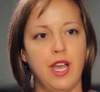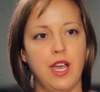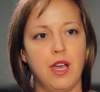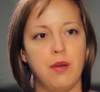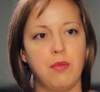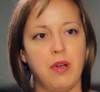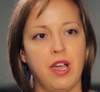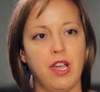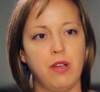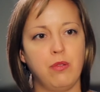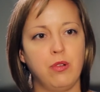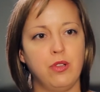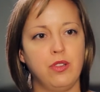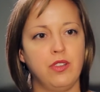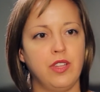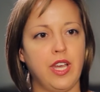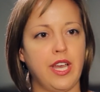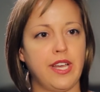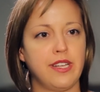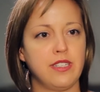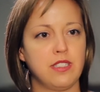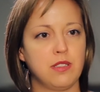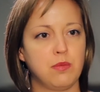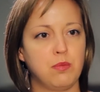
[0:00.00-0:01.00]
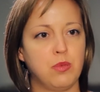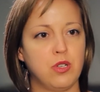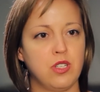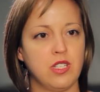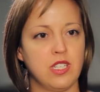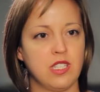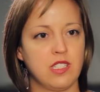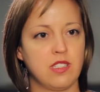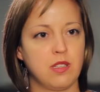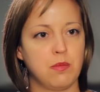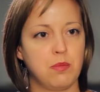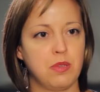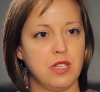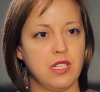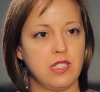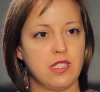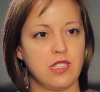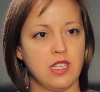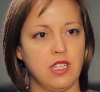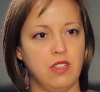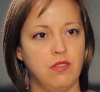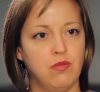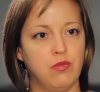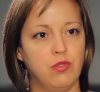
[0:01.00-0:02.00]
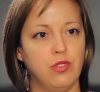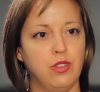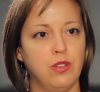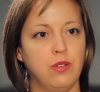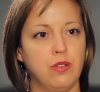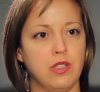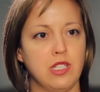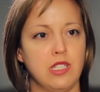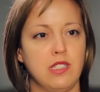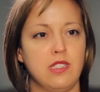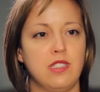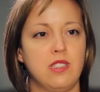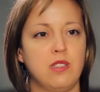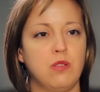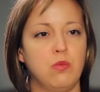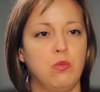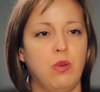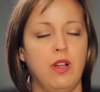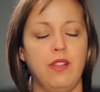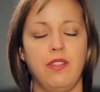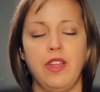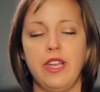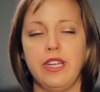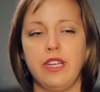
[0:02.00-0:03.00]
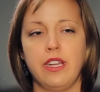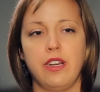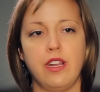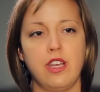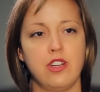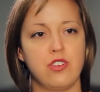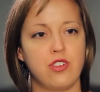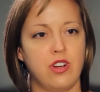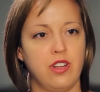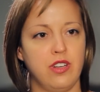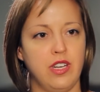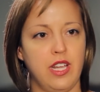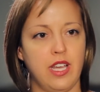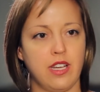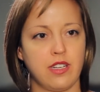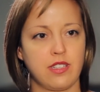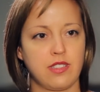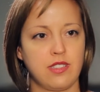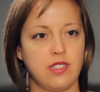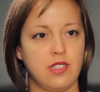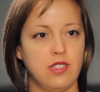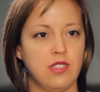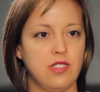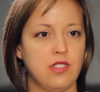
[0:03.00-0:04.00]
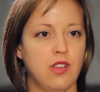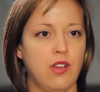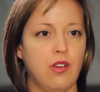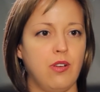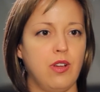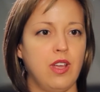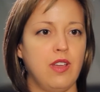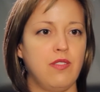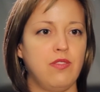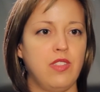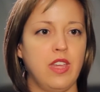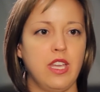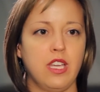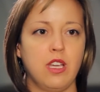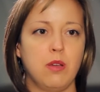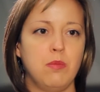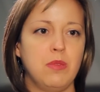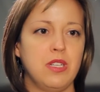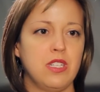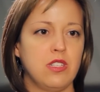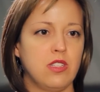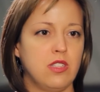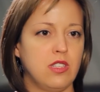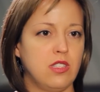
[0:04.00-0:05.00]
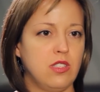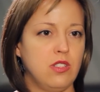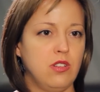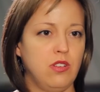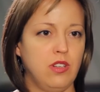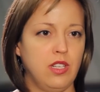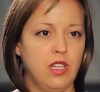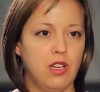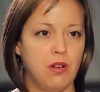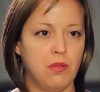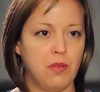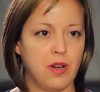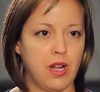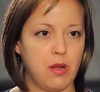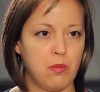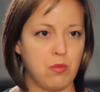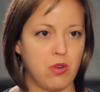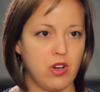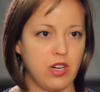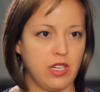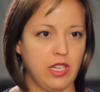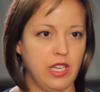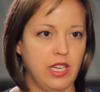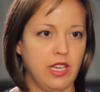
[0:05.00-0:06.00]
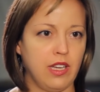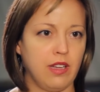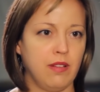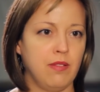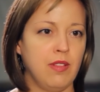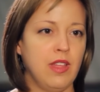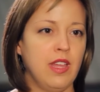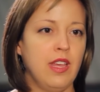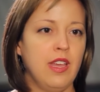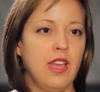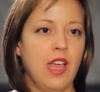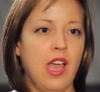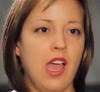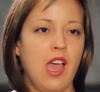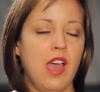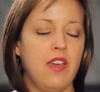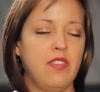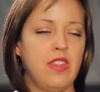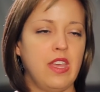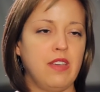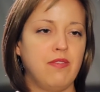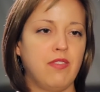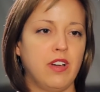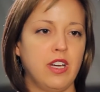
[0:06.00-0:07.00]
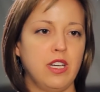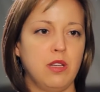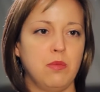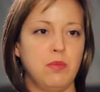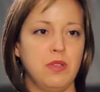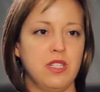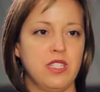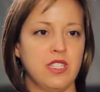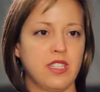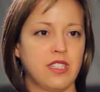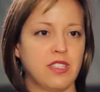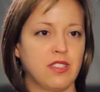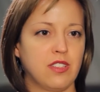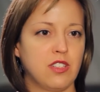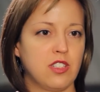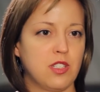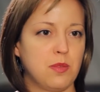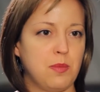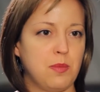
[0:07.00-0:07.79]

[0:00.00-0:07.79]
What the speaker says: I will let participants influence what lichen I draw next. So if they come into the studio when I'm working and they find a particular